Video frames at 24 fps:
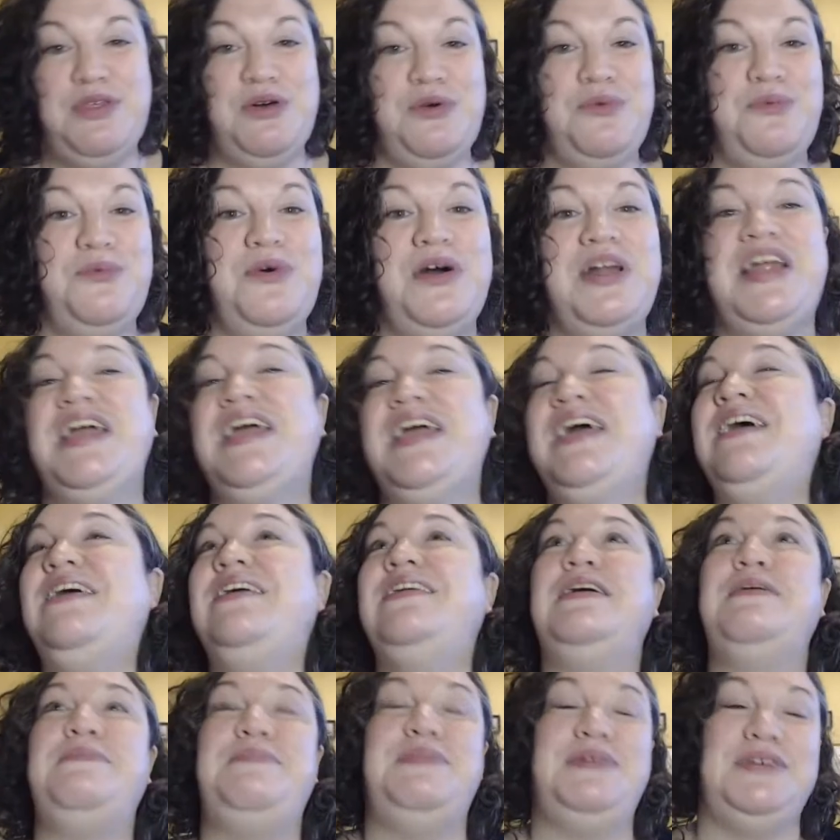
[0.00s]
The one I
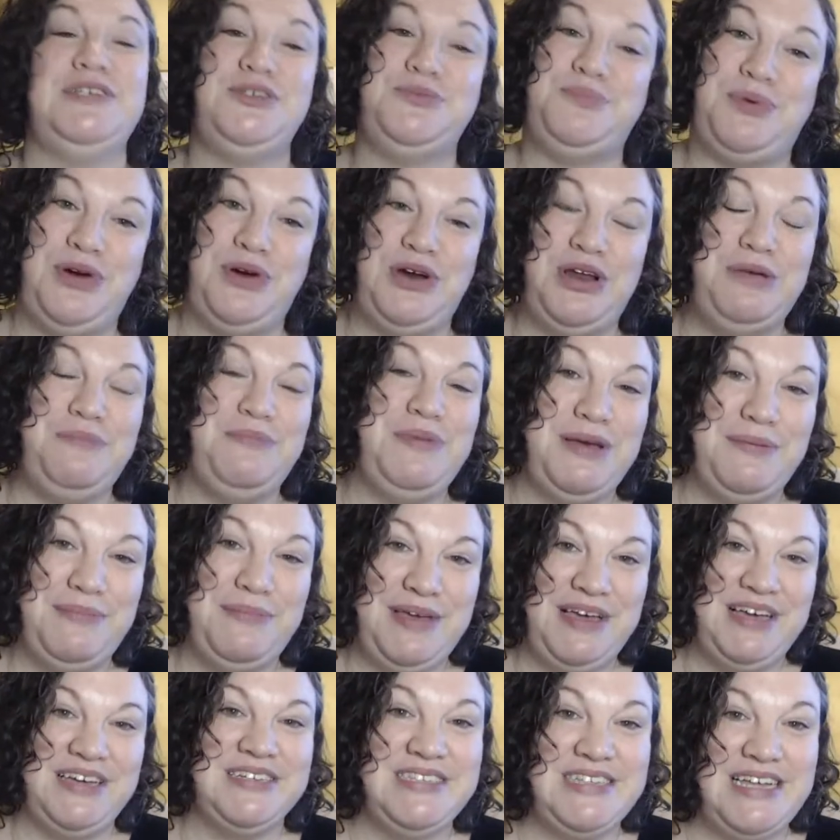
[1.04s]
held up is pretty big
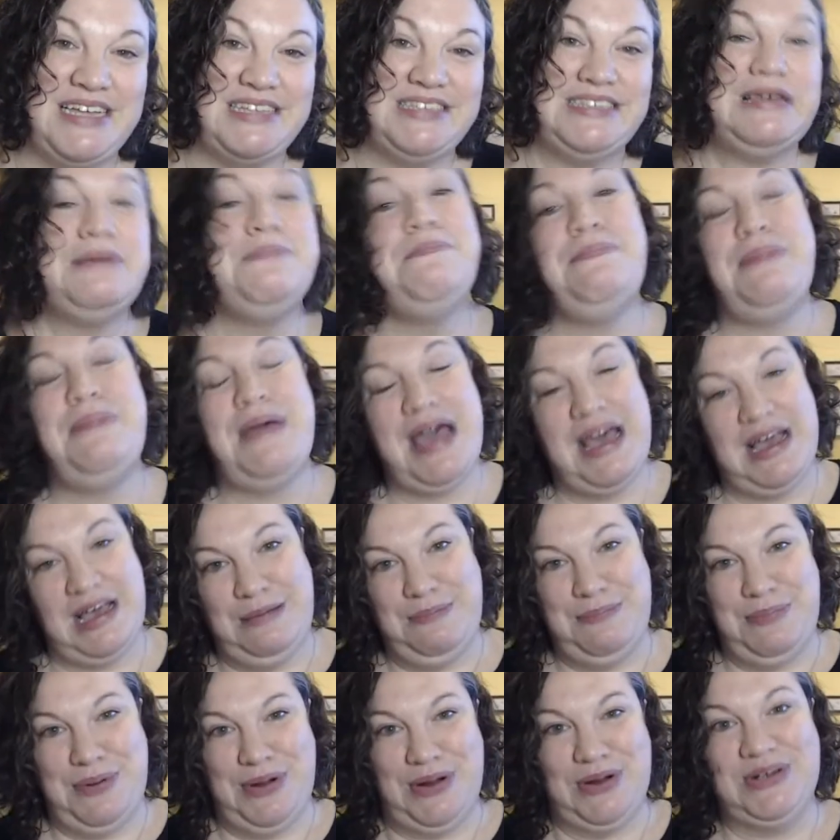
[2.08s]
because that's a back
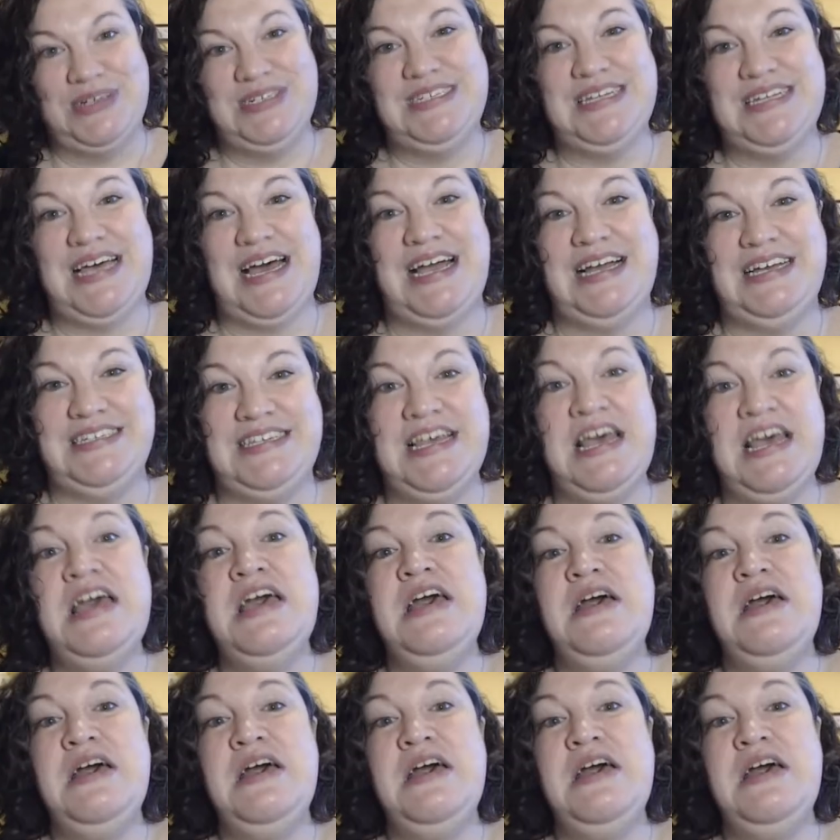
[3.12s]
bar size,